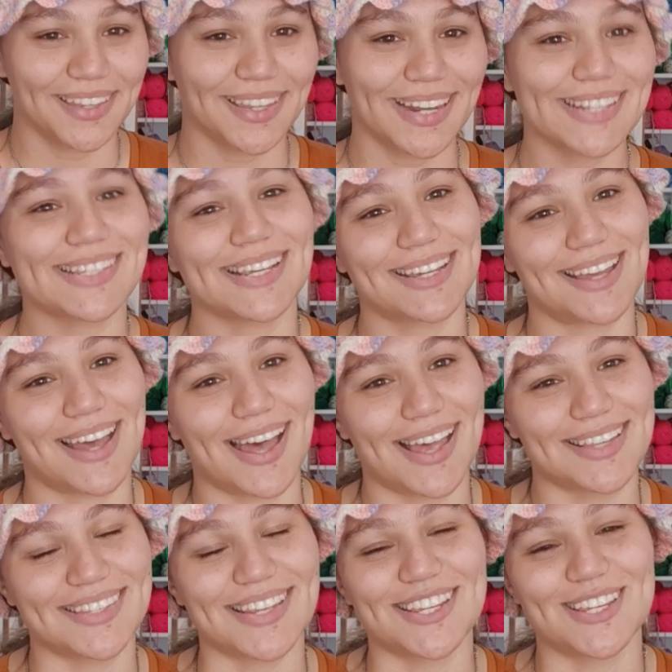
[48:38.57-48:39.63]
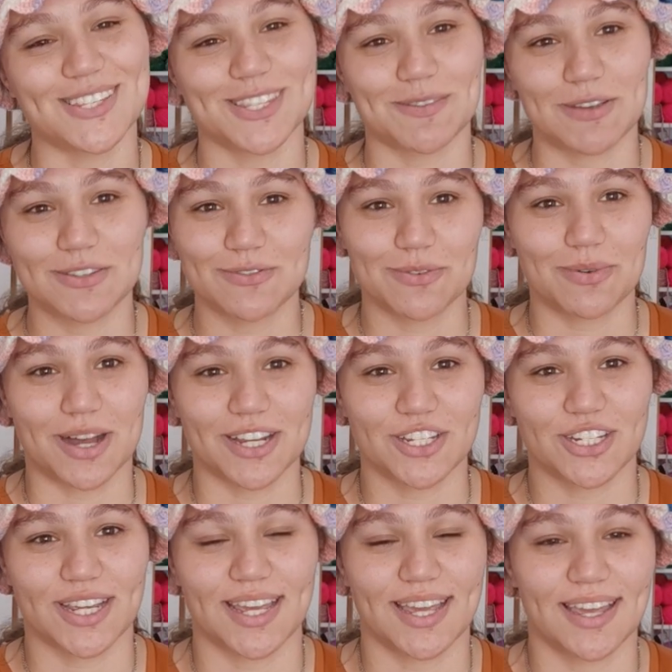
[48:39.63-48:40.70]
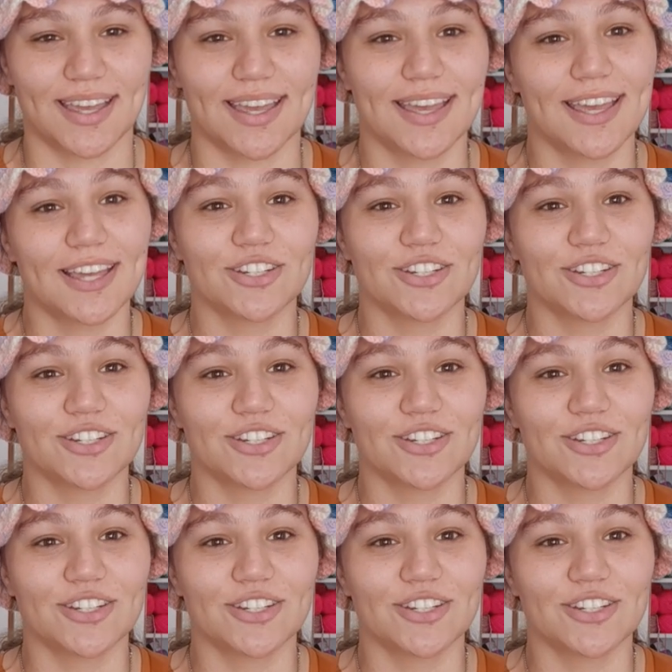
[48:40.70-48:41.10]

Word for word: that is it, guys. Thank you so much for watching.